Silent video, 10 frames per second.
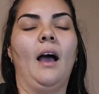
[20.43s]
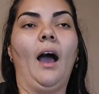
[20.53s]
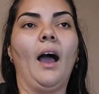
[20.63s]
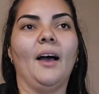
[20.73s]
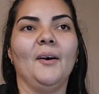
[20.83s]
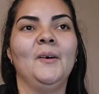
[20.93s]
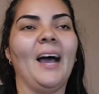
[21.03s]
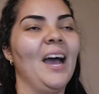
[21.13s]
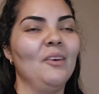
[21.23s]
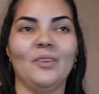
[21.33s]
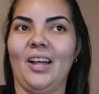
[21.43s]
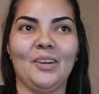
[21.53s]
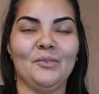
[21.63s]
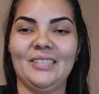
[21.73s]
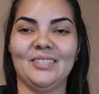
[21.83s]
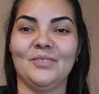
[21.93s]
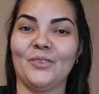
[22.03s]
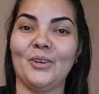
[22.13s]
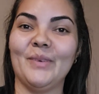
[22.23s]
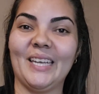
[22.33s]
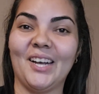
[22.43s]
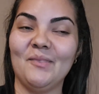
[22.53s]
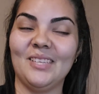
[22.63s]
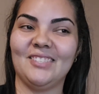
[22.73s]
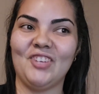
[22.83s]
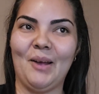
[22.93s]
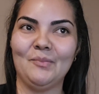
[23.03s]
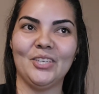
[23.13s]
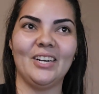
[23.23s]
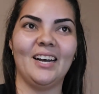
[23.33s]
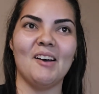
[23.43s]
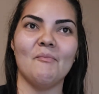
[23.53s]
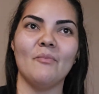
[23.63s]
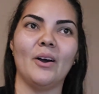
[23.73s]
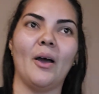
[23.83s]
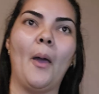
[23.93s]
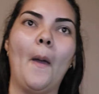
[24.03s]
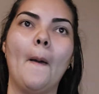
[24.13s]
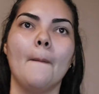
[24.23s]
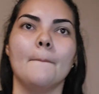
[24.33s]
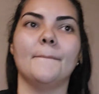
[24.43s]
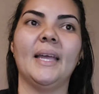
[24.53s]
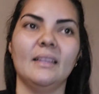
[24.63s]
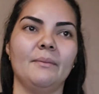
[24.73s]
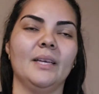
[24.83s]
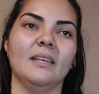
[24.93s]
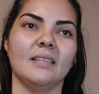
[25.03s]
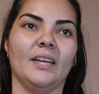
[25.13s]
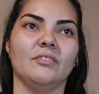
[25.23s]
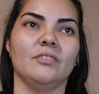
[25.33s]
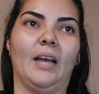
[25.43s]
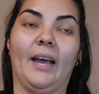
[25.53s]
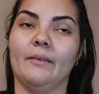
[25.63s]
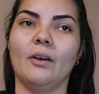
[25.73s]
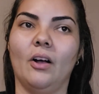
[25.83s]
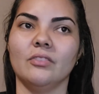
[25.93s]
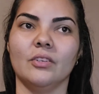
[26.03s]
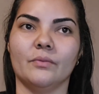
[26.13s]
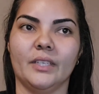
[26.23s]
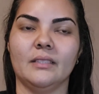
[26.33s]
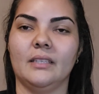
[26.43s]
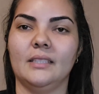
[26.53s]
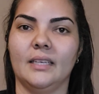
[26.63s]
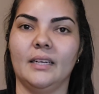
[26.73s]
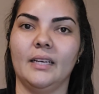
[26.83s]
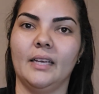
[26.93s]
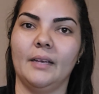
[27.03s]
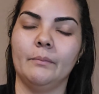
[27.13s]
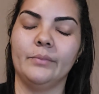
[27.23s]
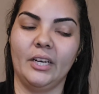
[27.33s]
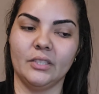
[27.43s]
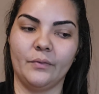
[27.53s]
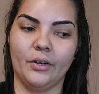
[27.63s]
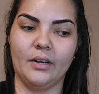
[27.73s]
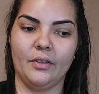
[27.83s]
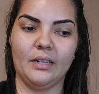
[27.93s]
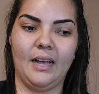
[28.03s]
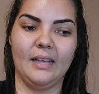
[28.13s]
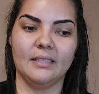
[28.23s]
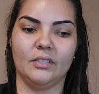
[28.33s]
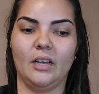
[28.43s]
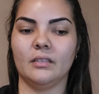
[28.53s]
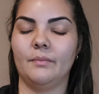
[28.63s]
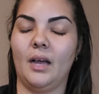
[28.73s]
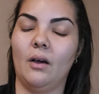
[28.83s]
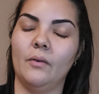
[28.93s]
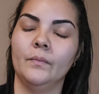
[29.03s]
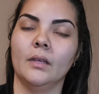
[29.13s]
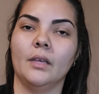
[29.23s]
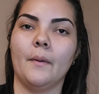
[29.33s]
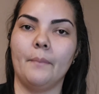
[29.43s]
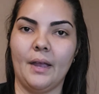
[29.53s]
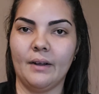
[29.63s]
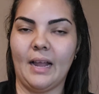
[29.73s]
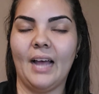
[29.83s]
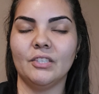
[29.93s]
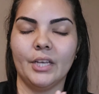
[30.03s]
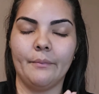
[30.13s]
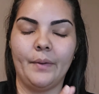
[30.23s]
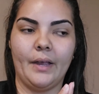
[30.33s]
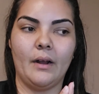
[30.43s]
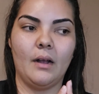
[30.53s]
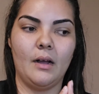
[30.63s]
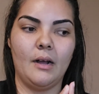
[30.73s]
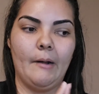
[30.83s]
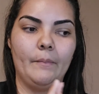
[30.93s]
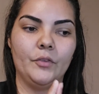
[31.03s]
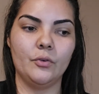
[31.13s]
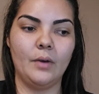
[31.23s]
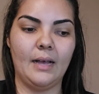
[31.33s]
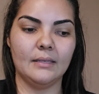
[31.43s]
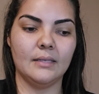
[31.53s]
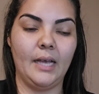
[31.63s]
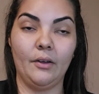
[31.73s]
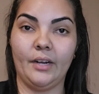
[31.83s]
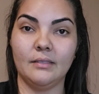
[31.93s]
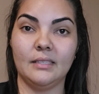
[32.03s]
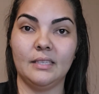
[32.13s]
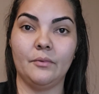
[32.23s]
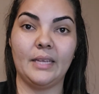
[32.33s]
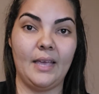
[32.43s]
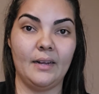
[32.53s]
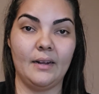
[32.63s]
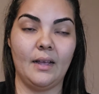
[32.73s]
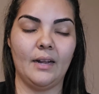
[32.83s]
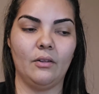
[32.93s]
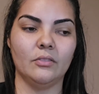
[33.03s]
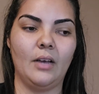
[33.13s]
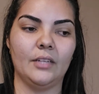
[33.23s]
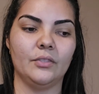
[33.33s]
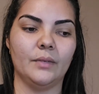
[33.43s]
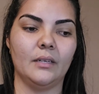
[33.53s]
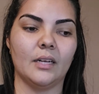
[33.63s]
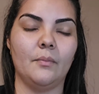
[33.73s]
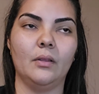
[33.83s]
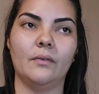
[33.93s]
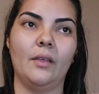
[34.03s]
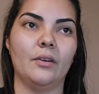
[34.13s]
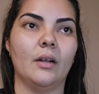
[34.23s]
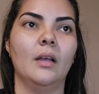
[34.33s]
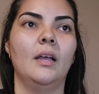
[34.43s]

I have a lot of reasons for picking up this chapter, but mainly because I also recently did a project for another class that talks about comparing. I had to compare U.S. healthcare system with Canada, and also had to read a couple of other